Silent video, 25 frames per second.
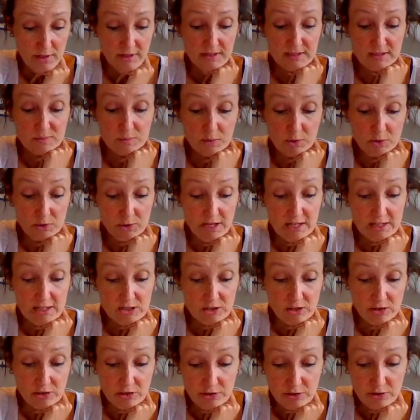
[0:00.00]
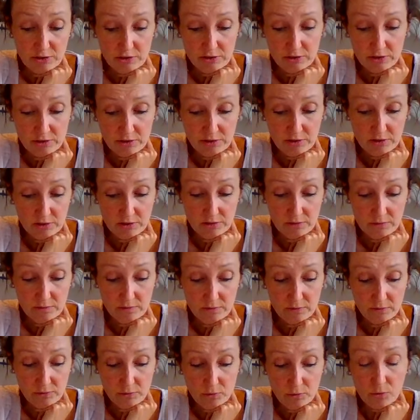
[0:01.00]
exploit you
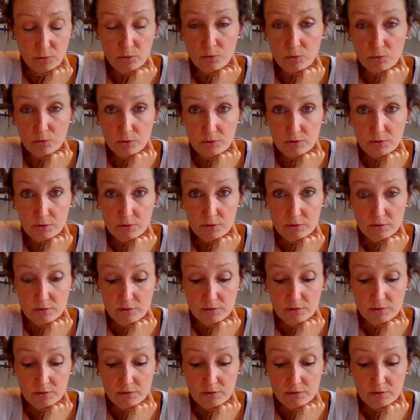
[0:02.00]
for